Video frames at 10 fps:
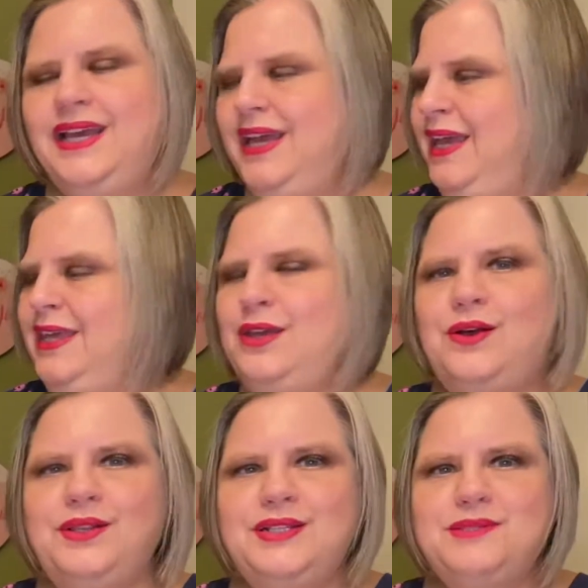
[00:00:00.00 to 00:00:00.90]
Hey
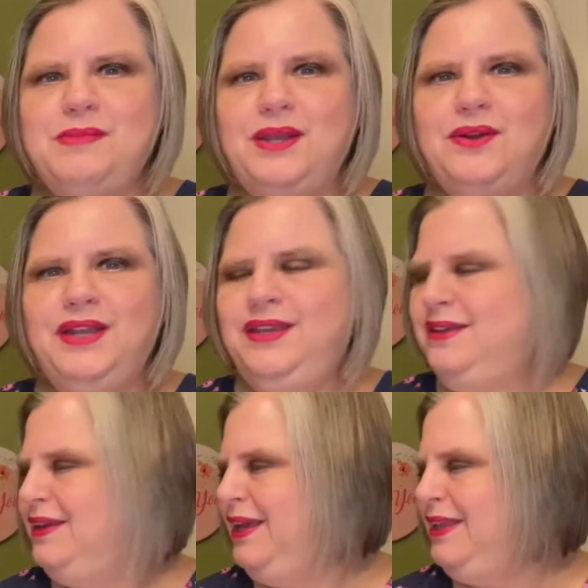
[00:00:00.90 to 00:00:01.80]
y'all, it's
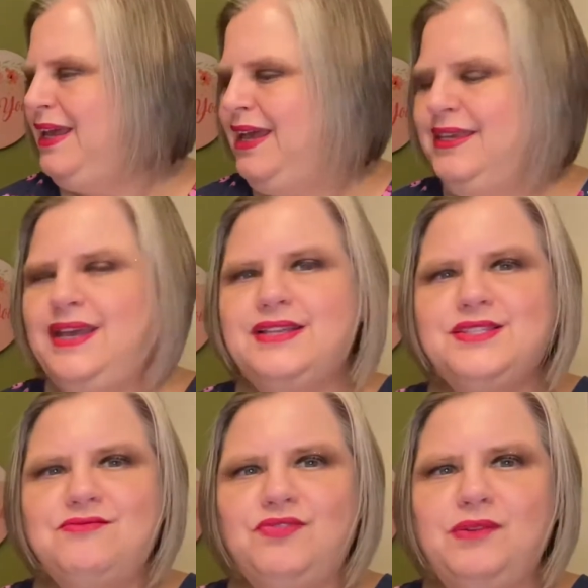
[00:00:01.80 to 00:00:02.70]
Mary, and I got
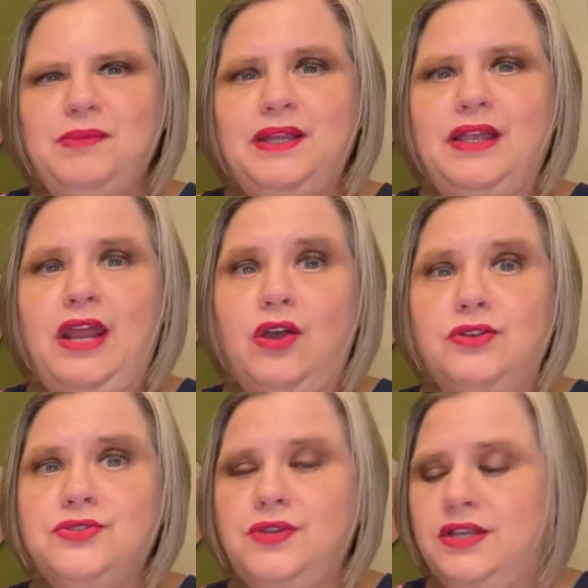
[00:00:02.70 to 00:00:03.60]
some friend mail, and I
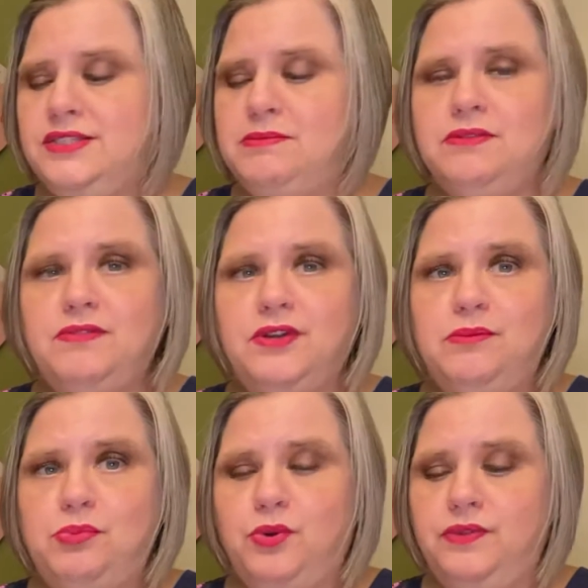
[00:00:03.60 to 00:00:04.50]
also got something very
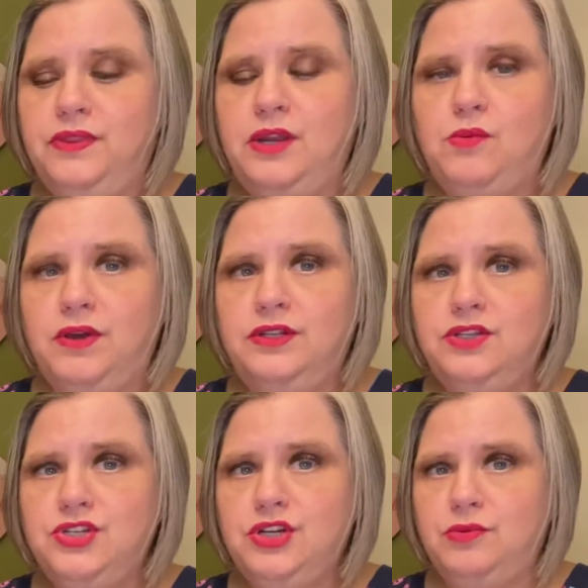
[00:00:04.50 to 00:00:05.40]
important that I wanted to
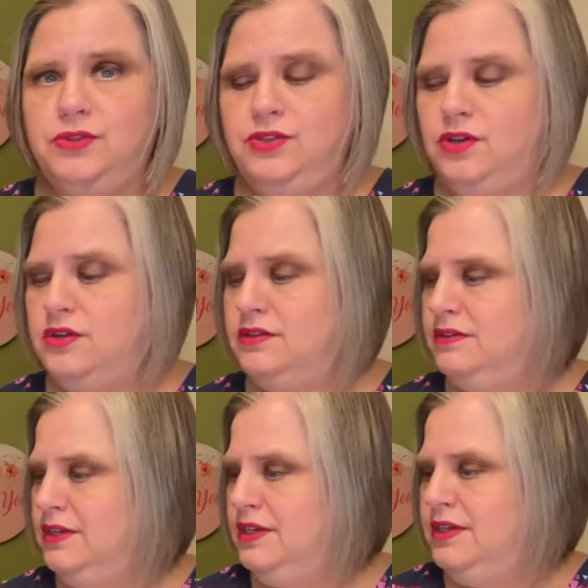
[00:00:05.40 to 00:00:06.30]
share with y'all.
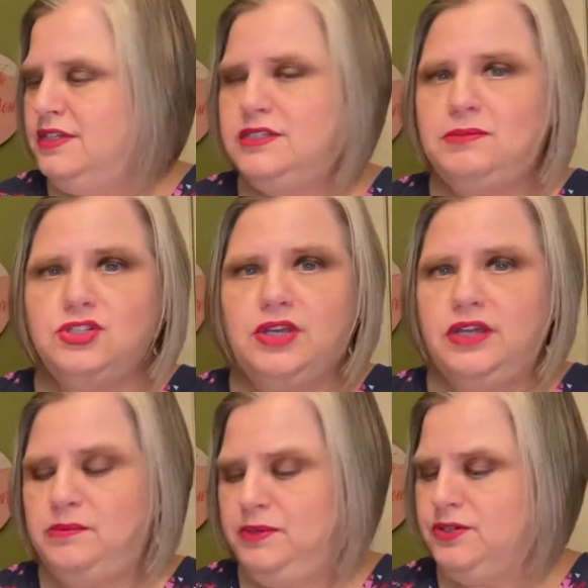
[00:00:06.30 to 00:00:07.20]
Smudge got
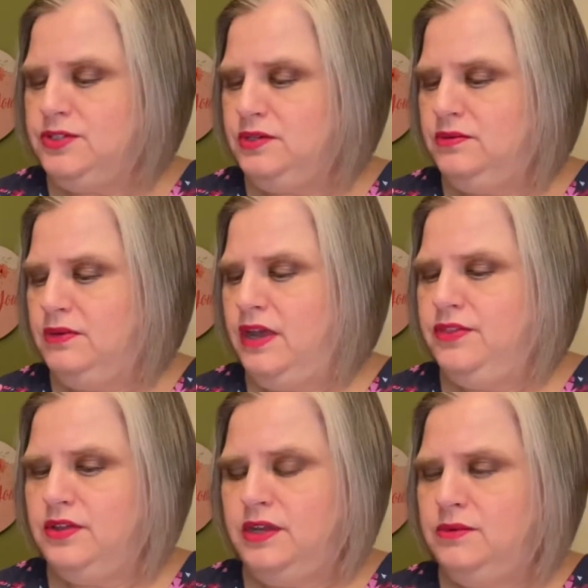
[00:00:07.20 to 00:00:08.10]
up here, so I
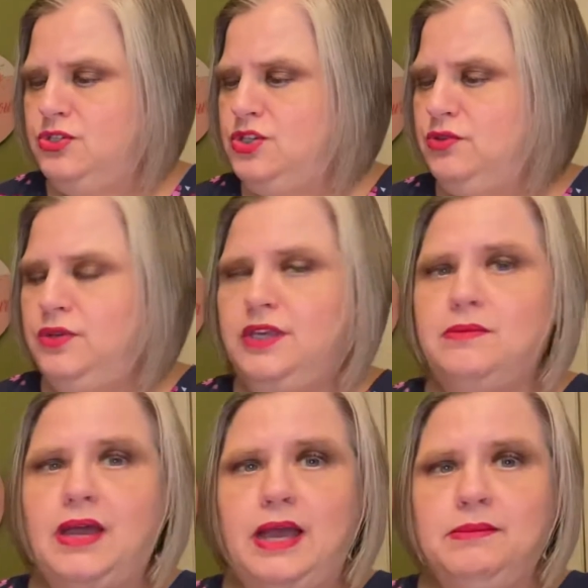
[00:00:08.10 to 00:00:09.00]
thought I would show you
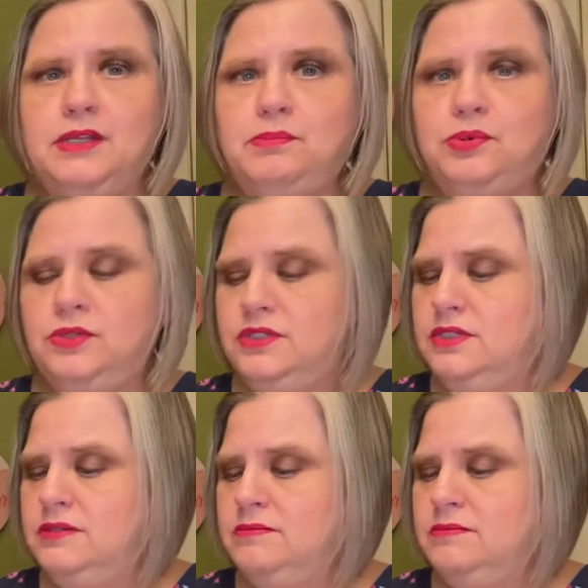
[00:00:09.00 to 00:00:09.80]
him. I'm gonna put